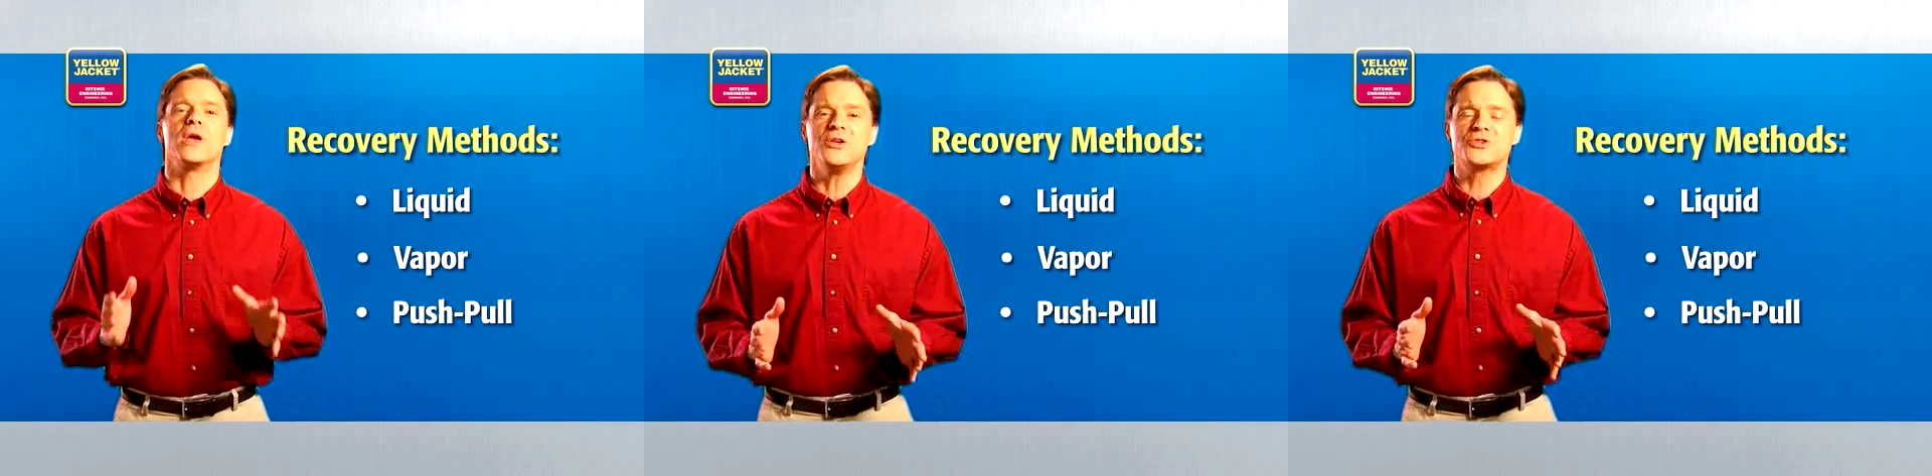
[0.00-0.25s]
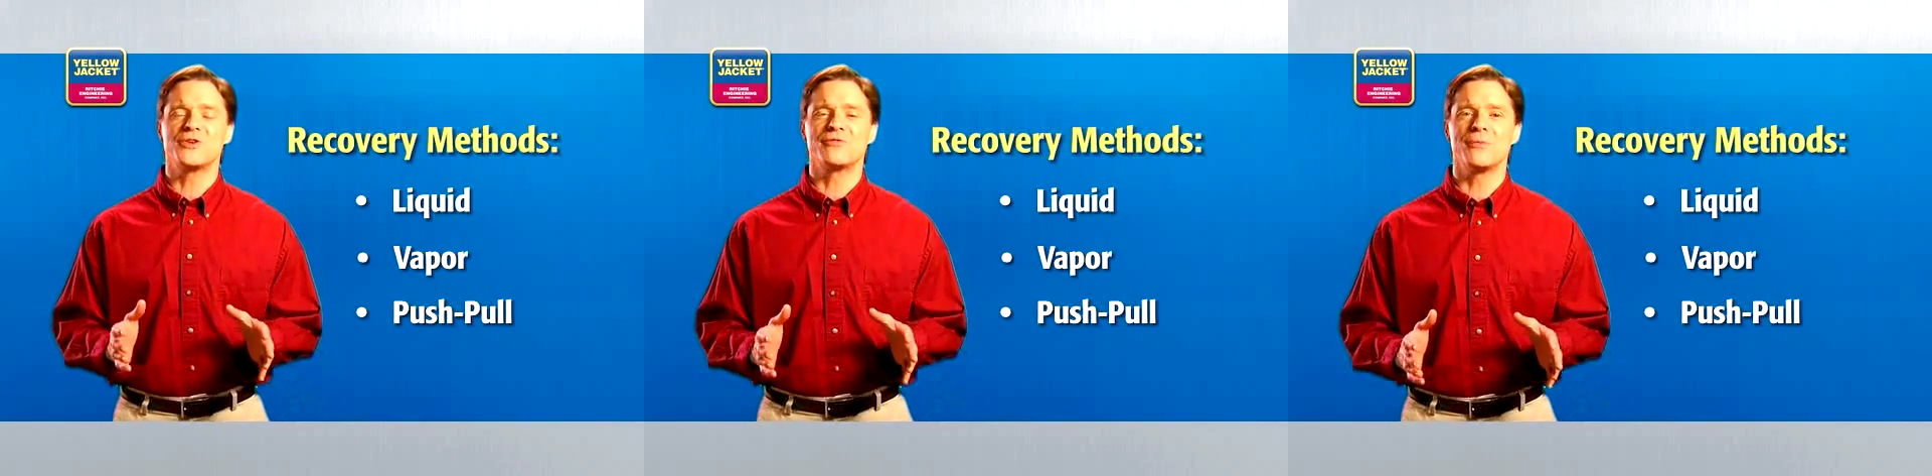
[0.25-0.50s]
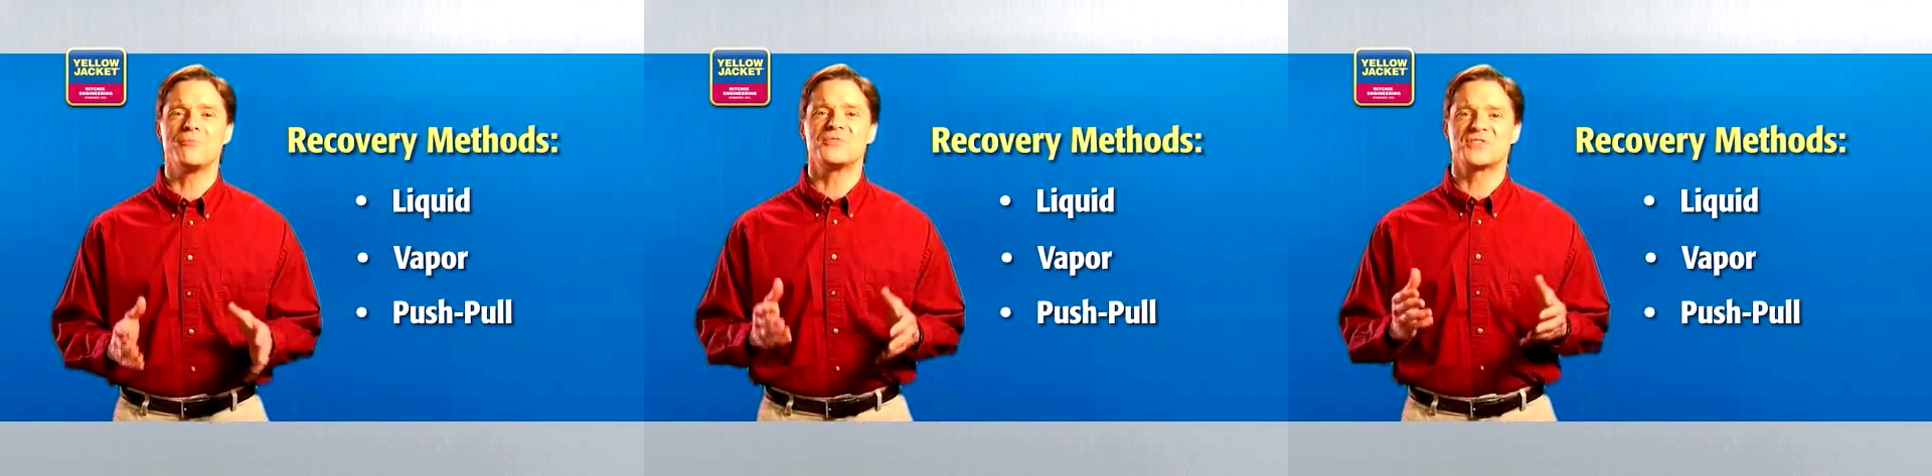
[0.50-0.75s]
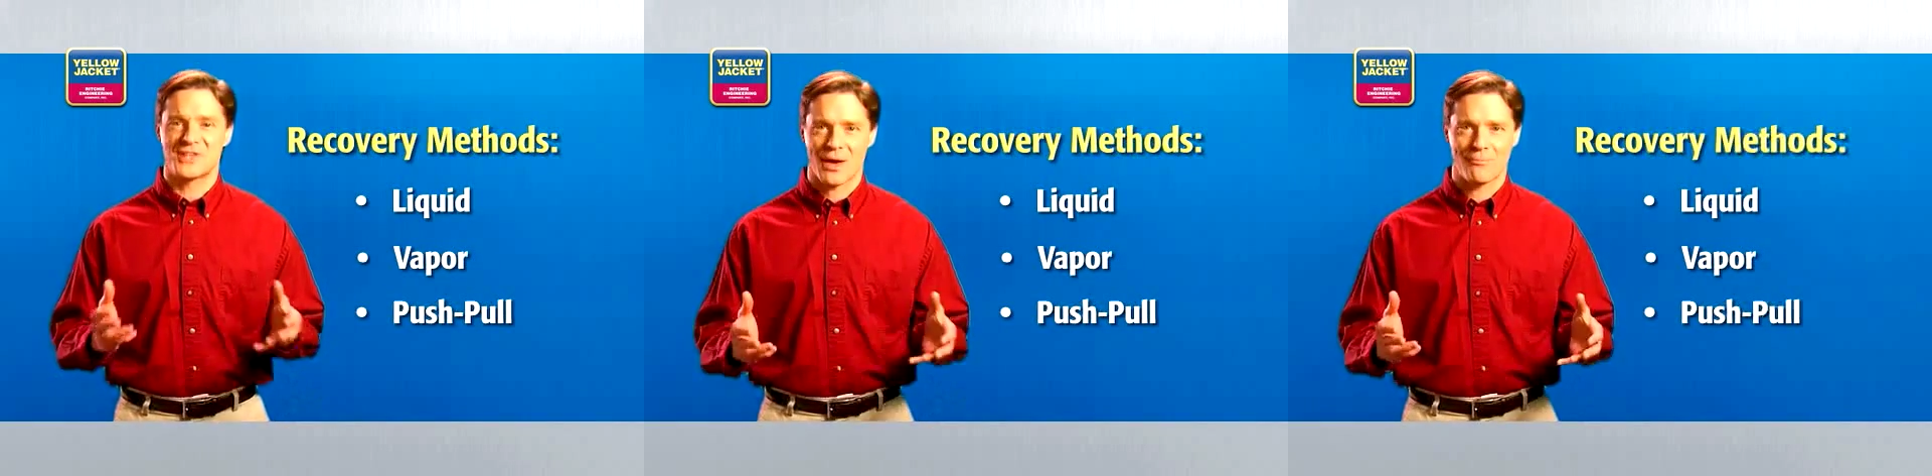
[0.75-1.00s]
each of them
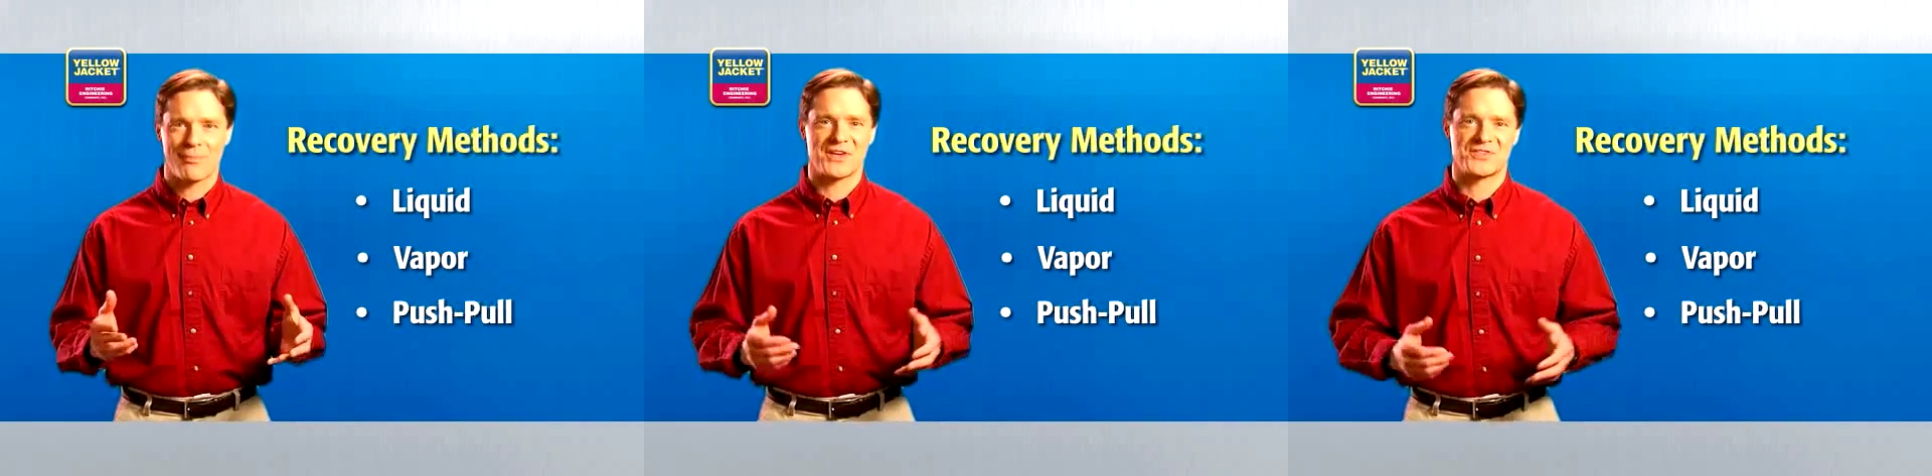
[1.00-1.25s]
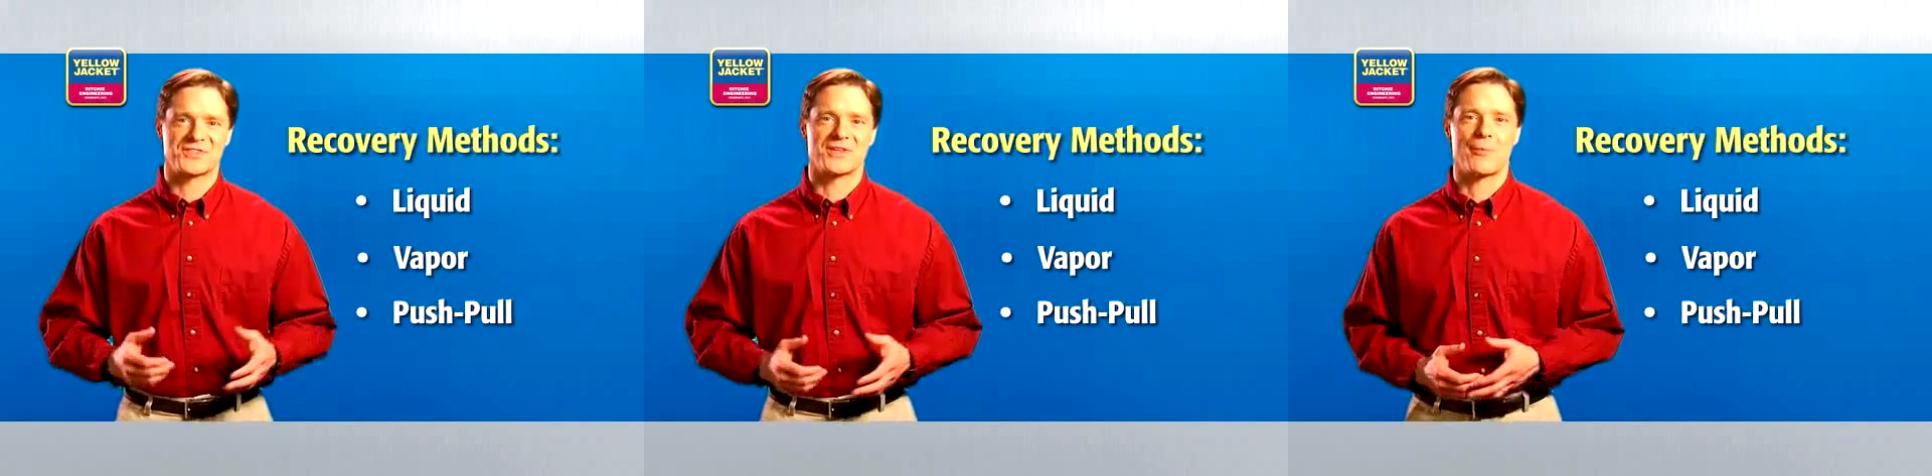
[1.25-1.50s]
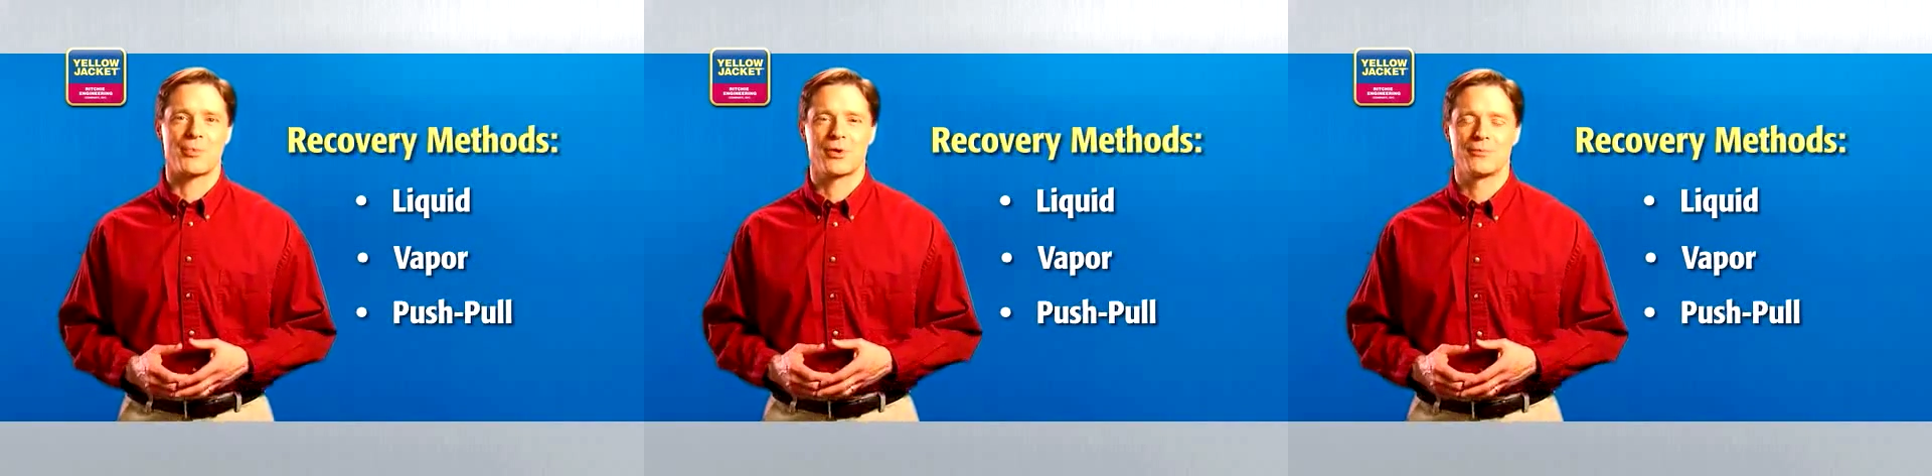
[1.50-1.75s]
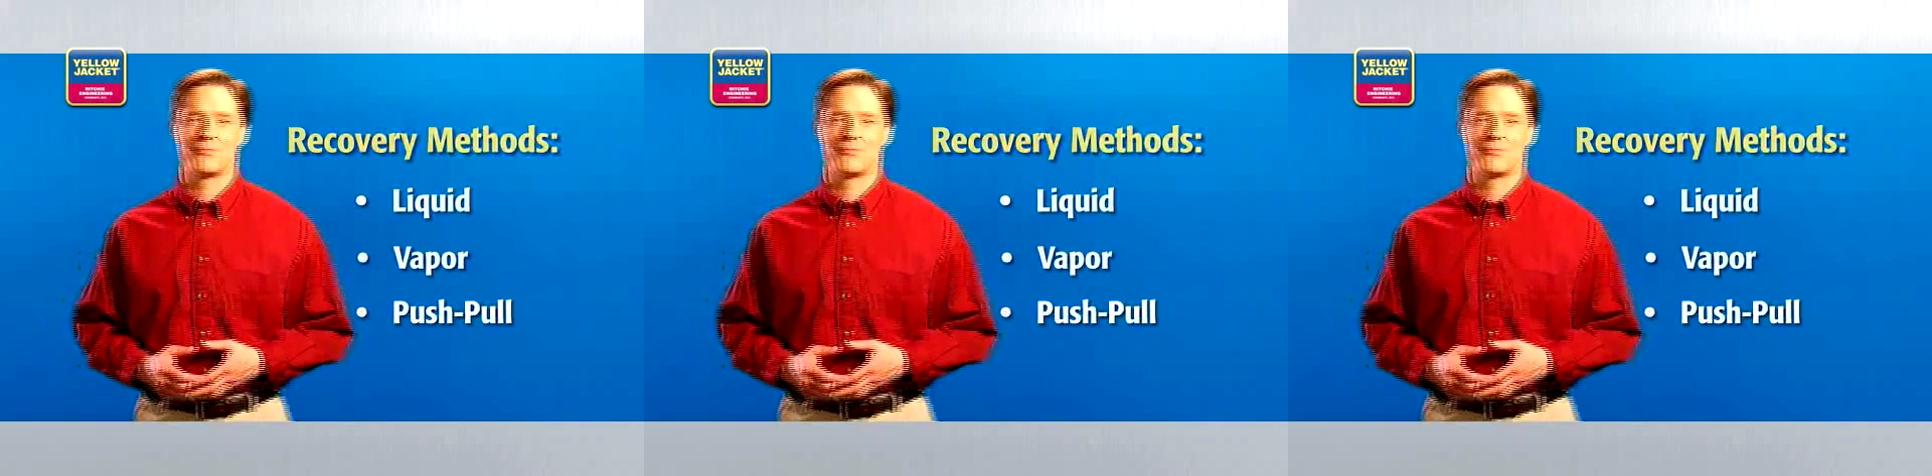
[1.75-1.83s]
step by step.